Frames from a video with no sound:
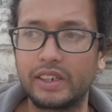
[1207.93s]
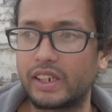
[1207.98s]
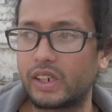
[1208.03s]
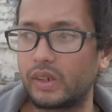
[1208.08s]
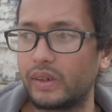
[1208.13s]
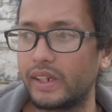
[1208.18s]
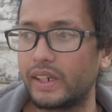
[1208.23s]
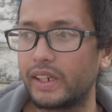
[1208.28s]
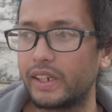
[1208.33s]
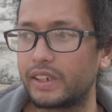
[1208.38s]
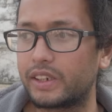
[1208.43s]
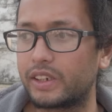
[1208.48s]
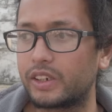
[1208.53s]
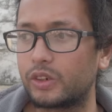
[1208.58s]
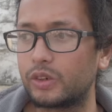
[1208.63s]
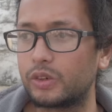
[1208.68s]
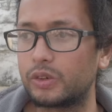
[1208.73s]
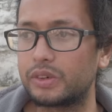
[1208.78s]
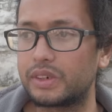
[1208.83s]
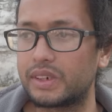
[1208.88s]
declared is
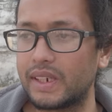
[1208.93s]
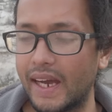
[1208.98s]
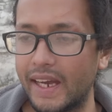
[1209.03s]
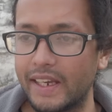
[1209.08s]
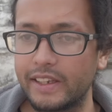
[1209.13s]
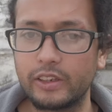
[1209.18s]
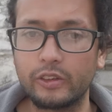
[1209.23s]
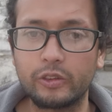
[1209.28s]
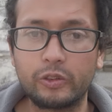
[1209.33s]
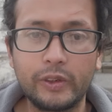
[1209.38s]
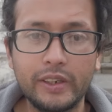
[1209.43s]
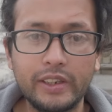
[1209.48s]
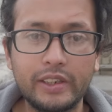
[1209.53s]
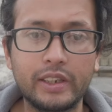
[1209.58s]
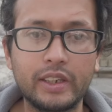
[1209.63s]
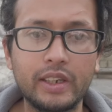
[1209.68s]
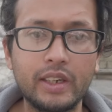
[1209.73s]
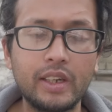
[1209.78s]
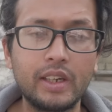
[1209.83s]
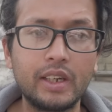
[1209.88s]
to tie the feet,